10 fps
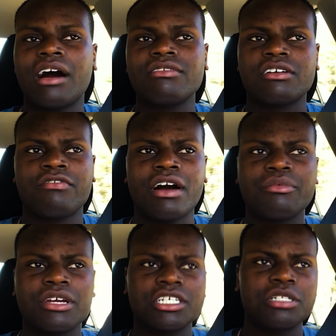don't have a
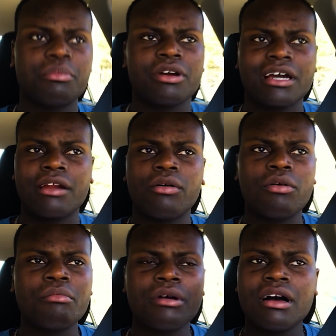fabrication part
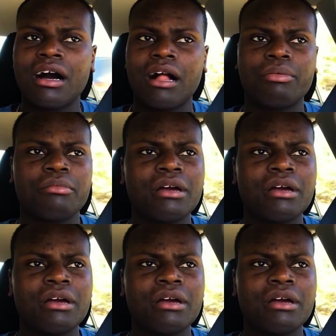at home.